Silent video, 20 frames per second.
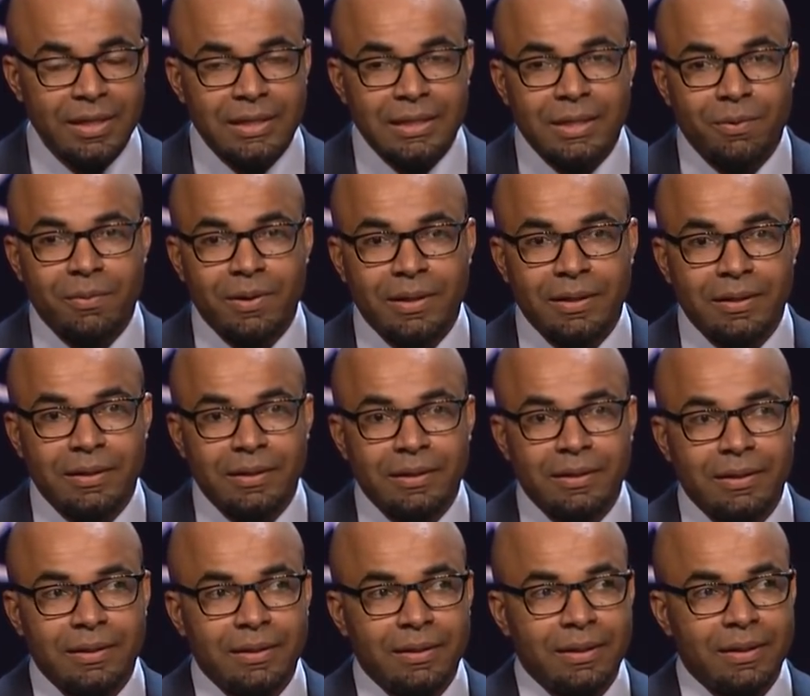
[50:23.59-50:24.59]
Now,
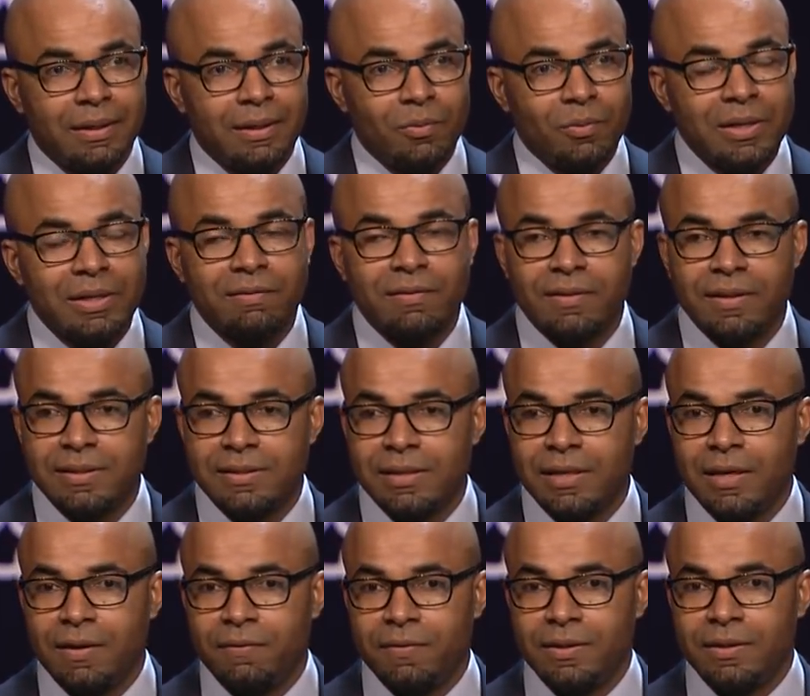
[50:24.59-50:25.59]
one of the things I
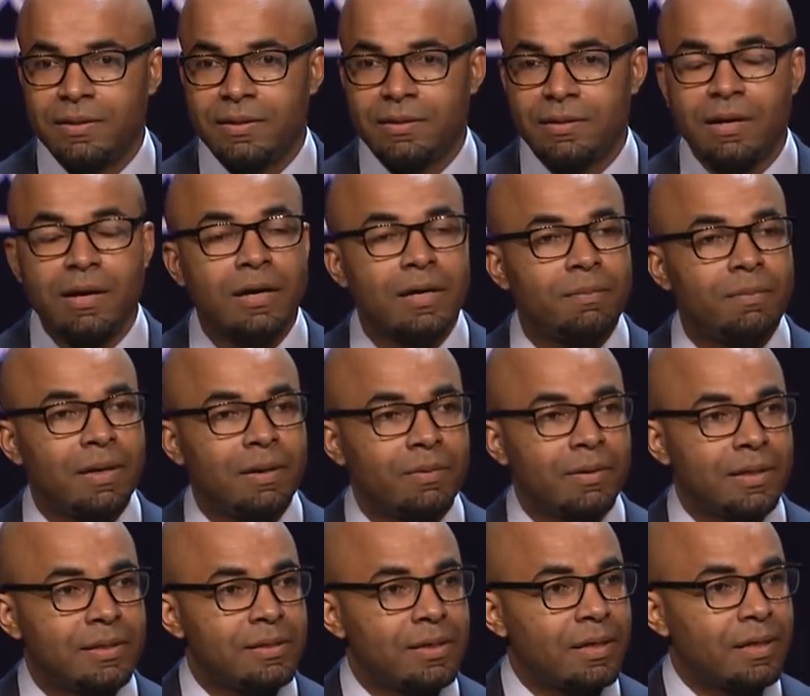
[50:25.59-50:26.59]
often talk about when
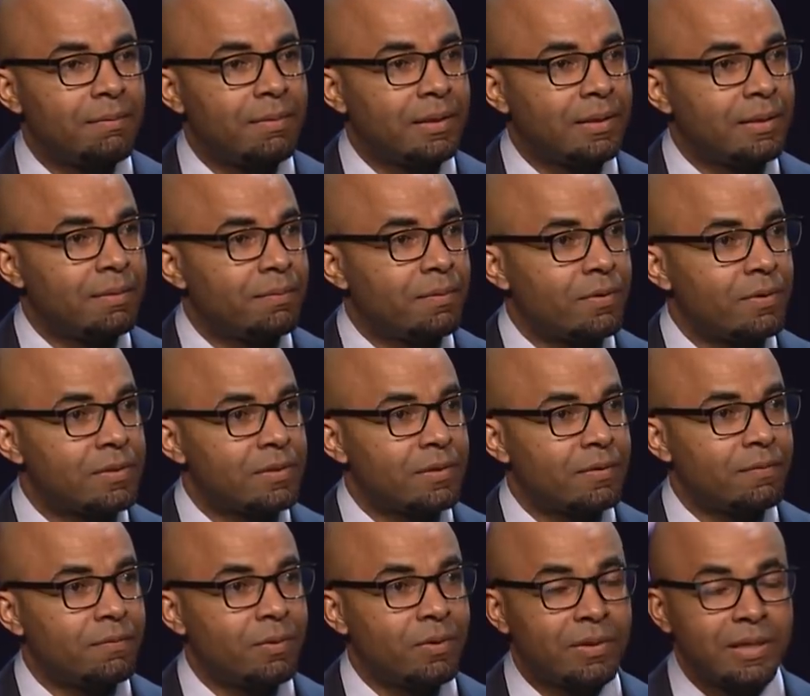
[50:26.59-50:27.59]
I talk about the importance
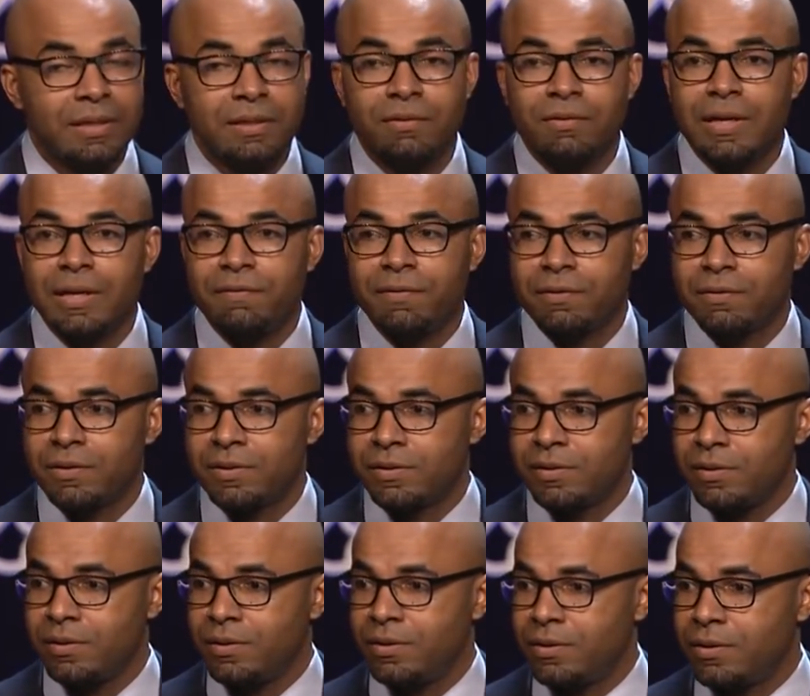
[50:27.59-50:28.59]
of both ethnographic
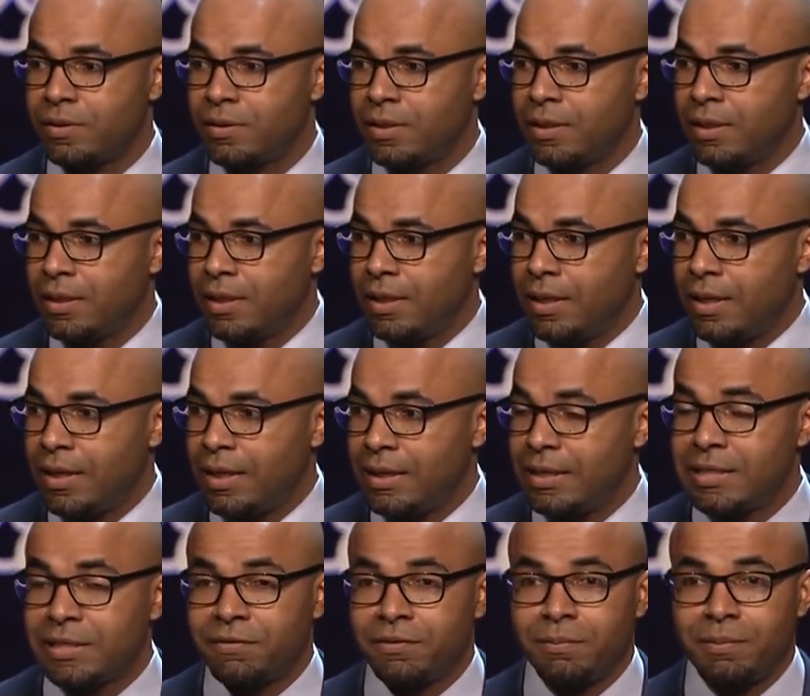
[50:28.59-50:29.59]
research and
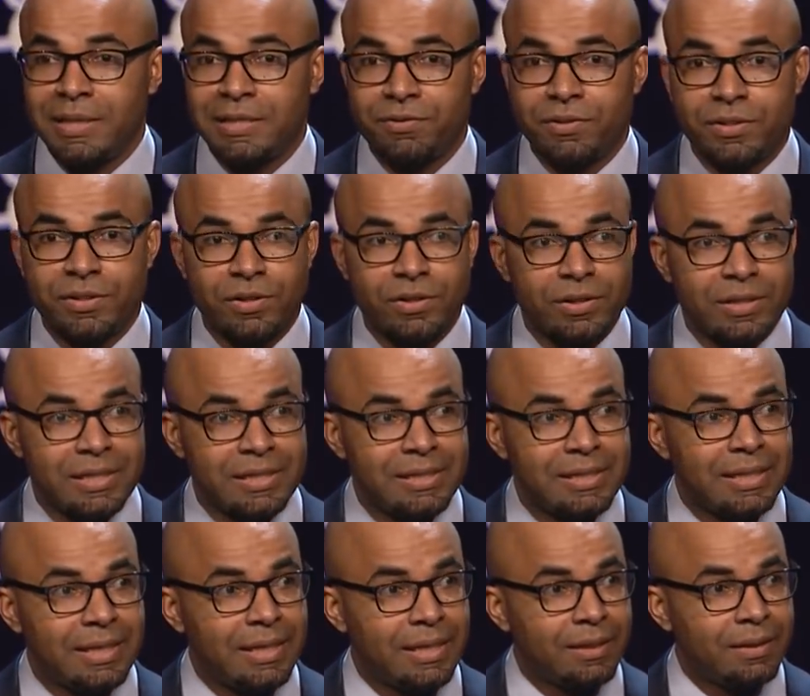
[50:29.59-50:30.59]
interview-based research is
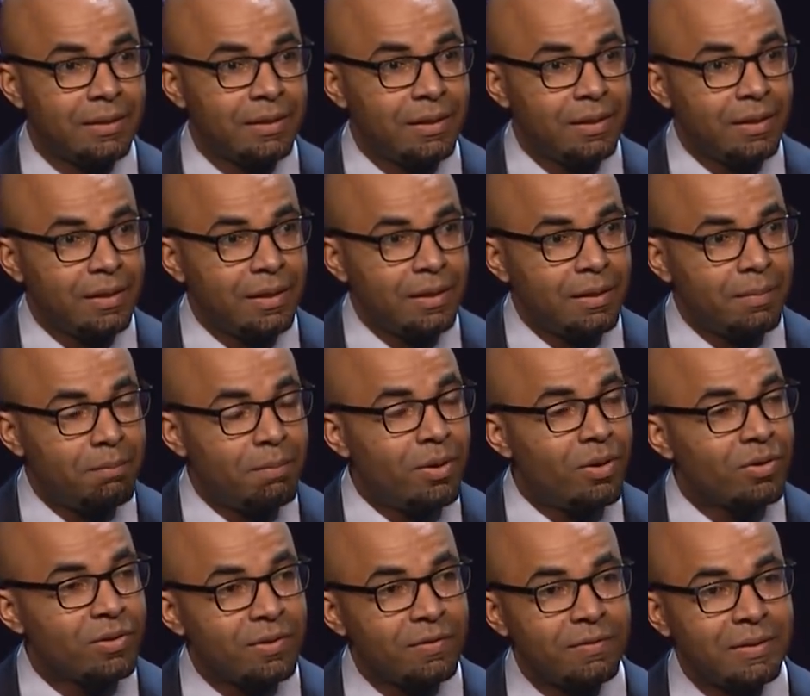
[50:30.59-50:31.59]
that
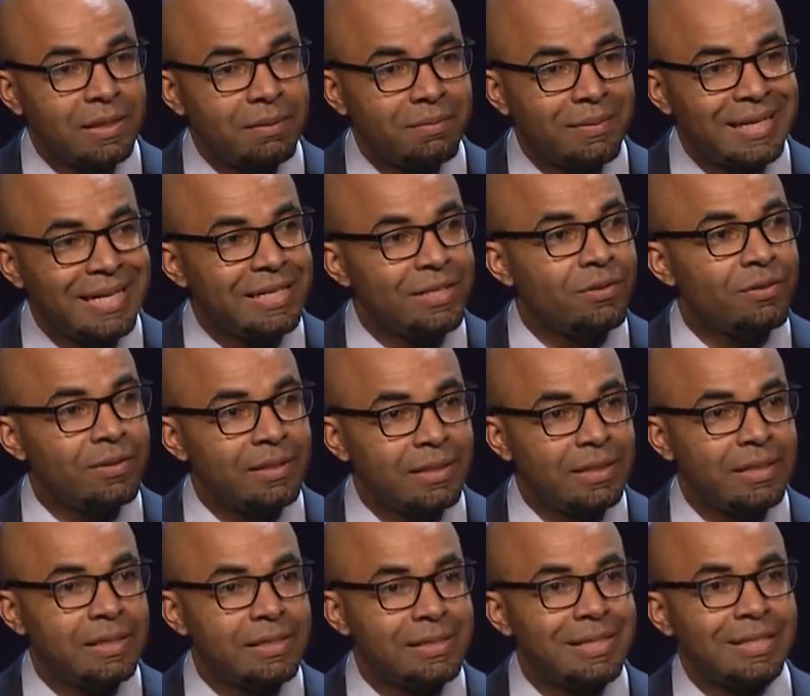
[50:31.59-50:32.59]
both of them get you
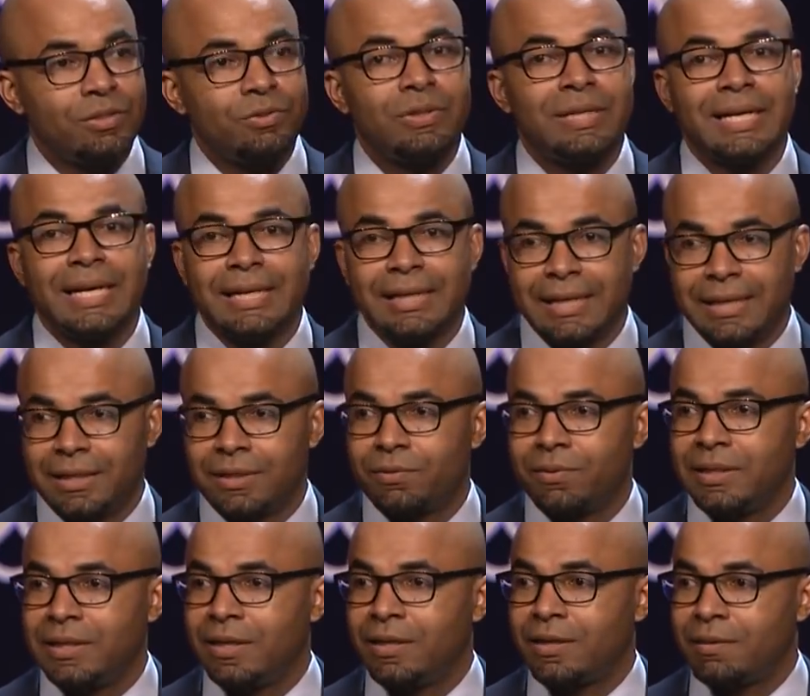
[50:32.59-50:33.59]
things that you can't get through
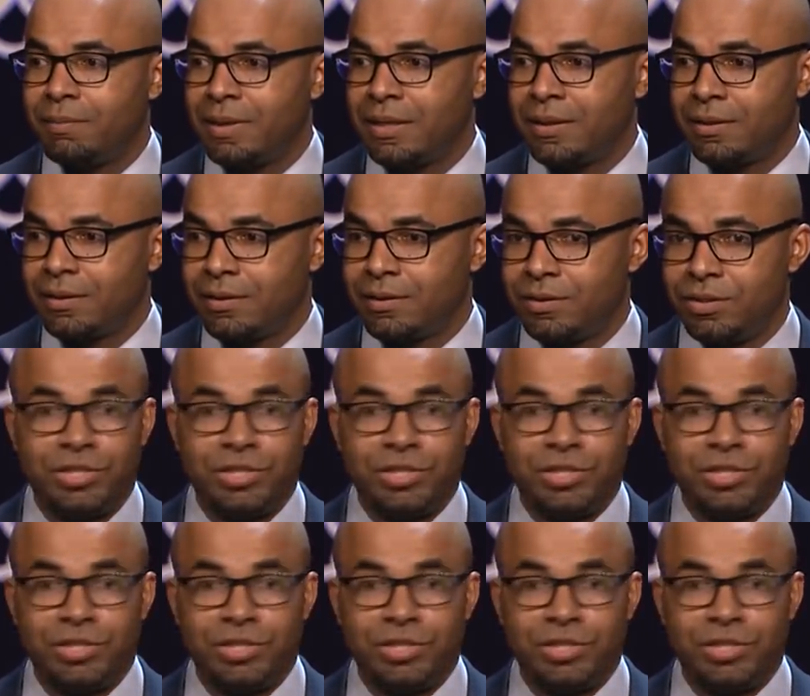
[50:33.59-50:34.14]
any other method,